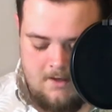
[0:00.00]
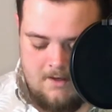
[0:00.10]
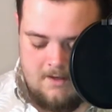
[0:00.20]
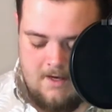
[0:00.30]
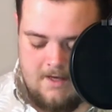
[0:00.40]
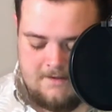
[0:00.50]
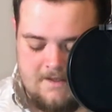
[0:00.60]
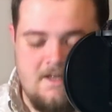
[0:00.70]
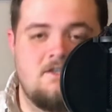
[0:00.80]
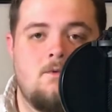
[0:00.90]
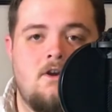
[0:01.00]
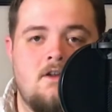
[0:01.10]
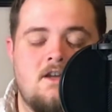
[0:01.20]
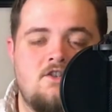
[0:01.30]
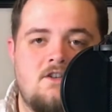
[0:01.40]
Next is you want to look
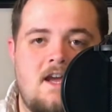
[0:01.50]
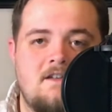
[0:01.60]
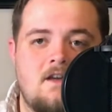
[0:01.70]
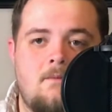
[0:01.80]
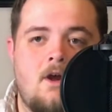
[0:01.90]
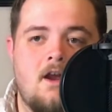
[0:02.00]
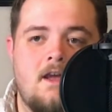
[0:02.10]
at your days on market.